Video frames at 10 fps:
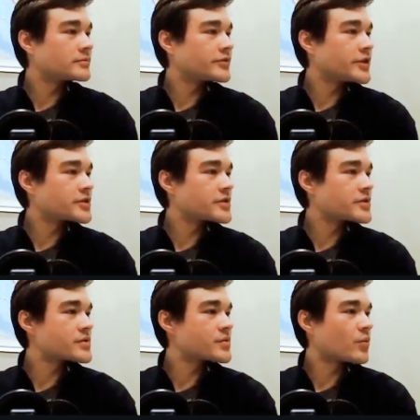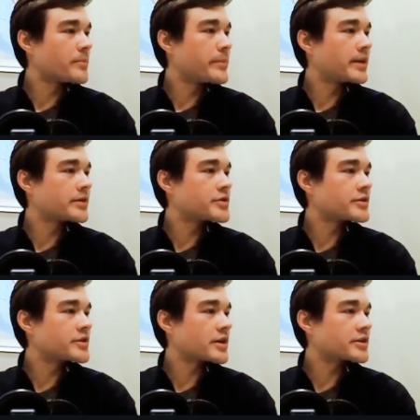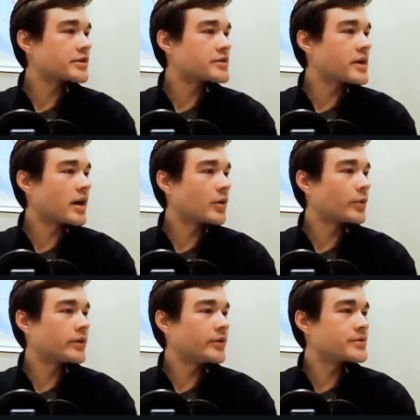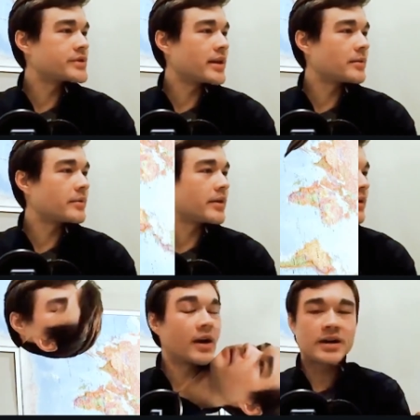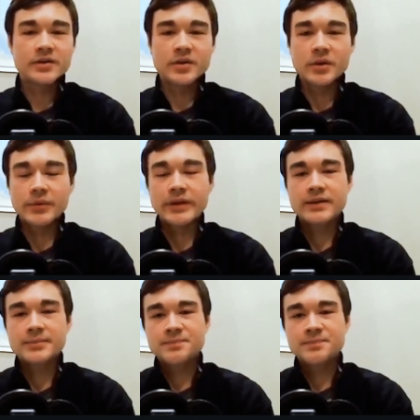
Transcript: reaches one billion transactions, how will you celebrate? I don't know really.